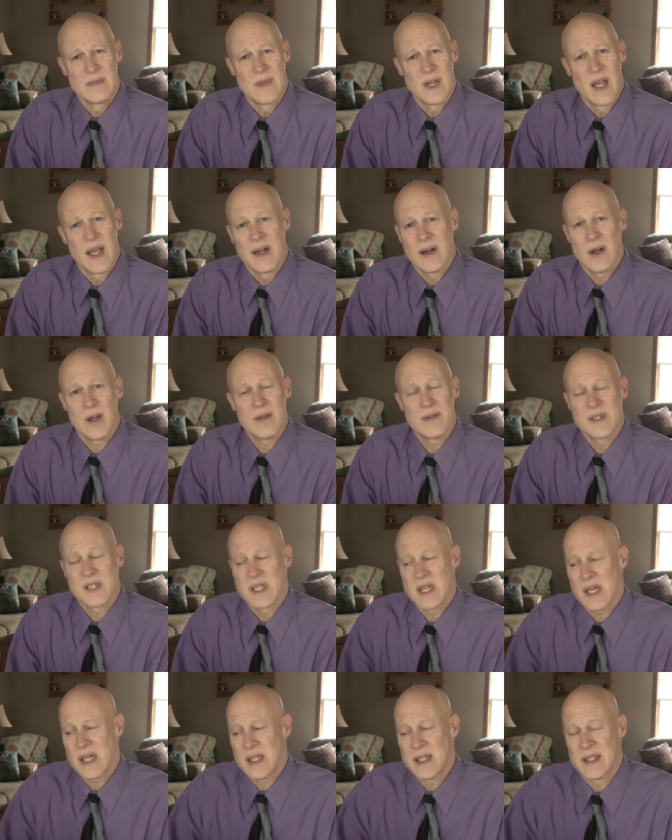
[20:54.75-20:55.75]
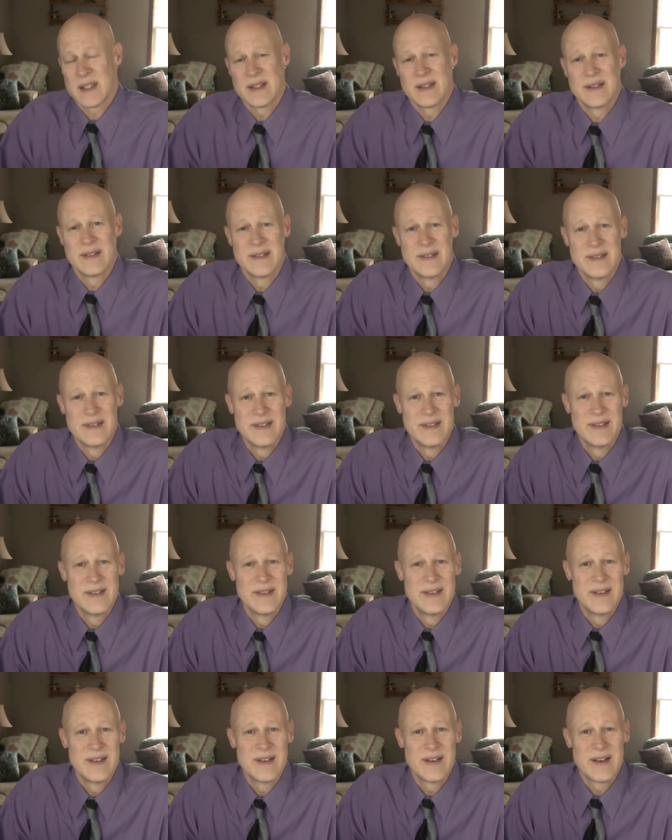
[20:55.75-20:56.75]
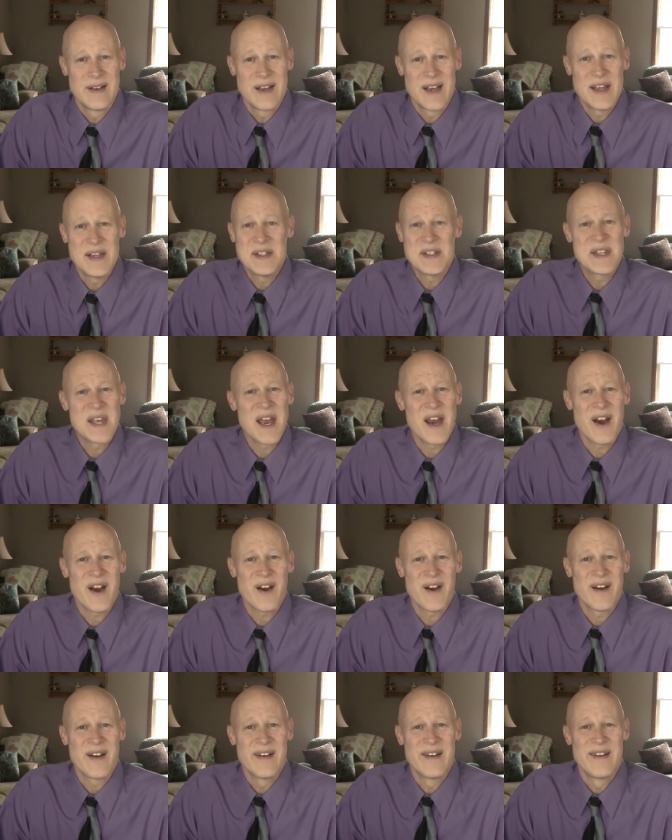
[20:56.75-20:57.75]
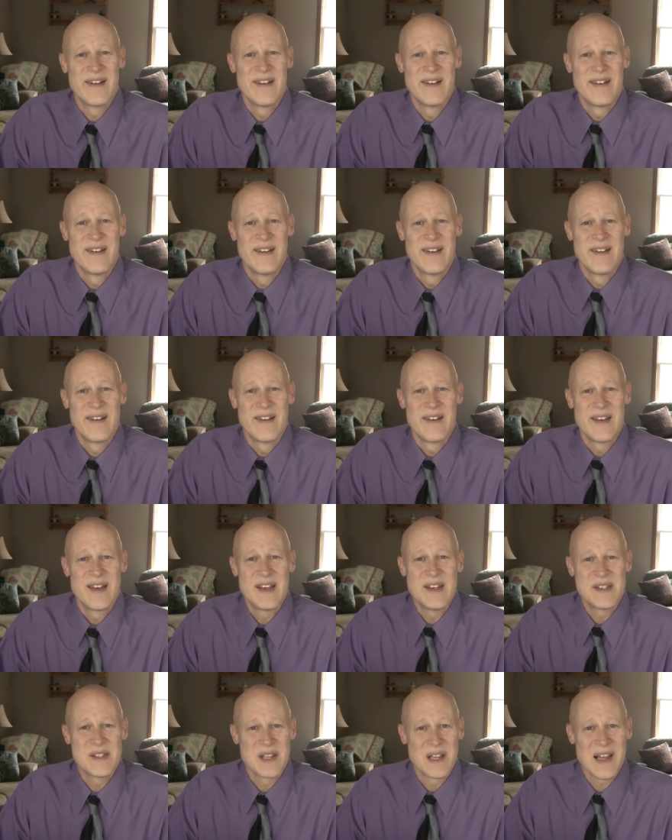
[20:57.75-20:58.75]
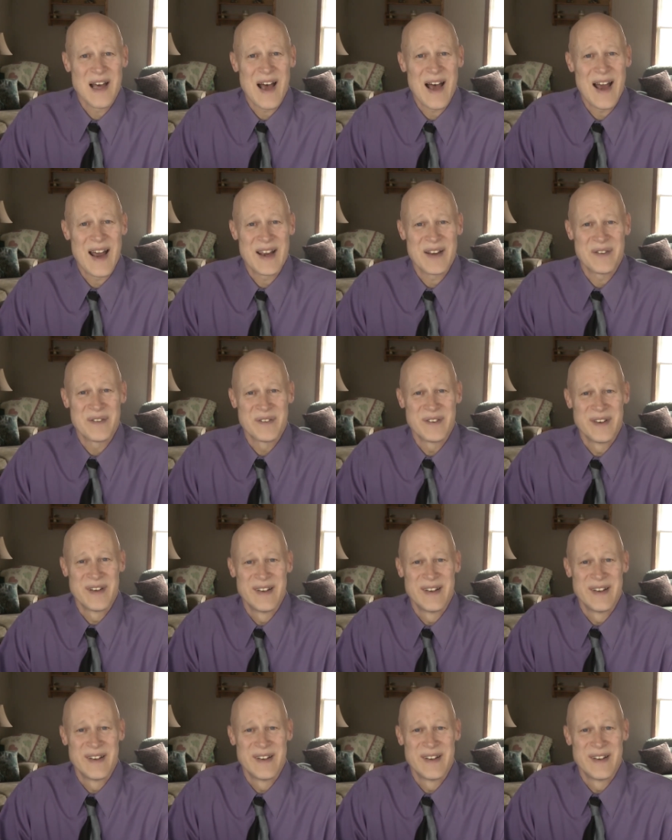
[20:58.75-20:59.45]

And all of a sudden, He's there. He's live.